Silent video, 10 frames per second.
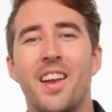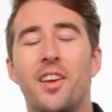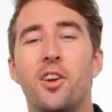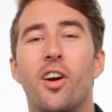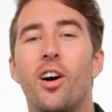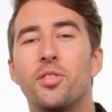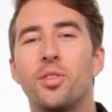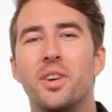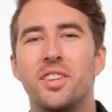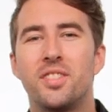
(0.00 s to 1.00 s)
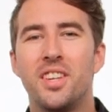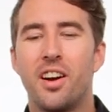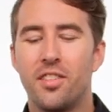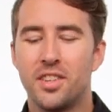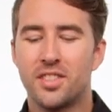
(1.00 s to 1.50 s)
Now you're also going to see
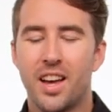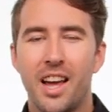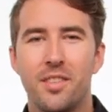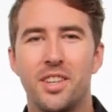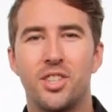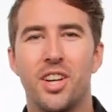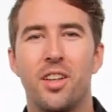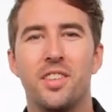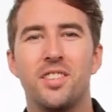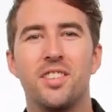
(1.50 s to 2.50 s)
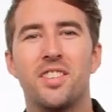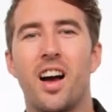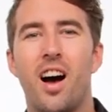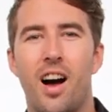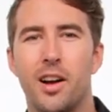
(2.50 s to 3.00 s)
on the side of the shell, this is the
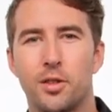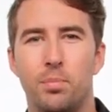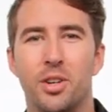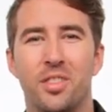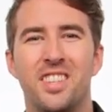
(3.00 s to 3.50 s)
Hawksbill.